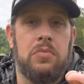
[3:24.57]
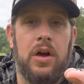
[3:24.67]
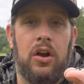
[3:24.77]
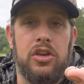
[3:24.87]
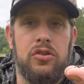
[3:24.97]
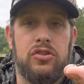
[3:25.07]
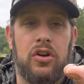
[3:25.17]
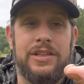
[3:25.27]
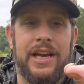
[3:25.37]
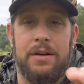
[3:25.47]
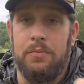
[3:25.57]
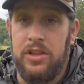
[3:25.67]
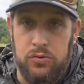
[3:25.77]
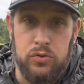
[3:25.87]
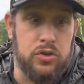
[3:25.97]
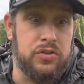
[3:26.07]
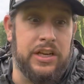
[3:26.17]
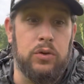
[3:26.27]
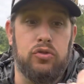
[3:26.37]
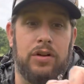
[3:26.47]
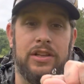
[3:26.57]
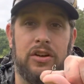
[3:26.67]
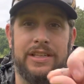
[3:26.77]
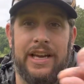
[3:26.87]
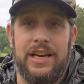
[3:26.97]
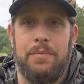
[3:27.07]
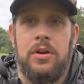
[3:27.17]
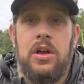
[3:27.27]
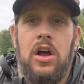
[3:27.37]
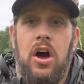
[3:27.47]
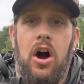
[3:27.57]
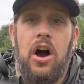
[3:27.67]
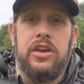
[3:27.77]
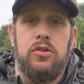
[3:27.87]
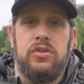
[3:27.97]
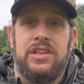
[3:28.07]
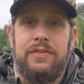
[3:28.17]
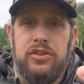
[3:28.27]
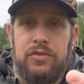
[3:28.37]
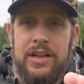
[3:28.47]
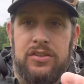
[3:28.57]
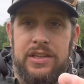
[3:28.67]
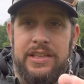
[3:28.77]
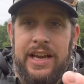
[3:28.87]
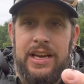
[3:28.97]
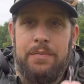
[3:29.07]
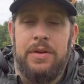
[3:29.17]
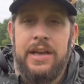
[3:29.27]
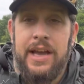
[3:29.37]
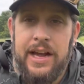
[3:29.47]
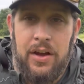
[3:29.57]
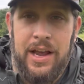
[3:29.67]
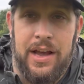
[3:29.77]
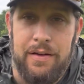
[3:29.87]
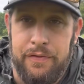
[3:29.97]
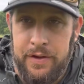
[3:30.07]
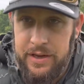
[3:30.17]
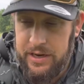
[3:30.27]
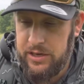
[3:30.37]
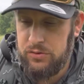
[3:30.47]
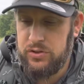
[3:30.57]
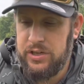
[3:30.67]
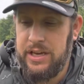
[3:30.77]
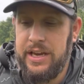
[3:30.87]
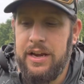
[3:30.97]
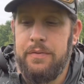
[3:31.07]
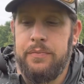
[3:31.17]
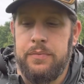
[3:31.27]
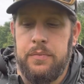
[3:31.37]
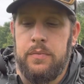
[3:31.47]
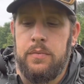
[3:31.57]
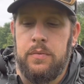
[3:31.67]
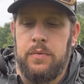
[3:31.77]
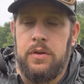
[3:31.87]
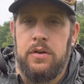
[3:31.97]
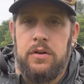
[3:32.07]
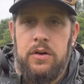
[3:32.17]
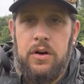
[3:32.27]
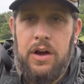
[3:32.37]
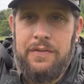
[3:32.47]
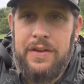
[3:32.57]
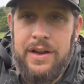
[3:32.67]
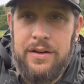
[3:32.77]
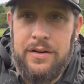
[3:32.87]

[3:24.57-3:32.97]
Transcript: and I use titanium. There's also single strand titanium. I use 7-strand titanium, and I have, as you'll see here, I have it